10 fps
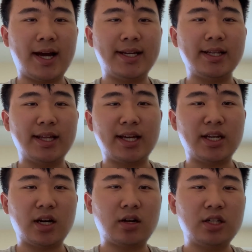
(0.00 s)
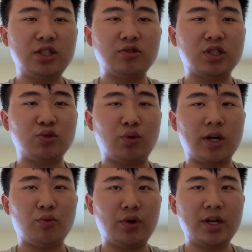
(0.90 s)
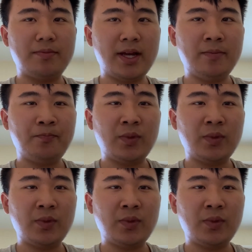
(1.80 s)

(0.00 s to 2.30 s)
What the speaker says: I did Lincoln Douglas, which is one-on-one debate.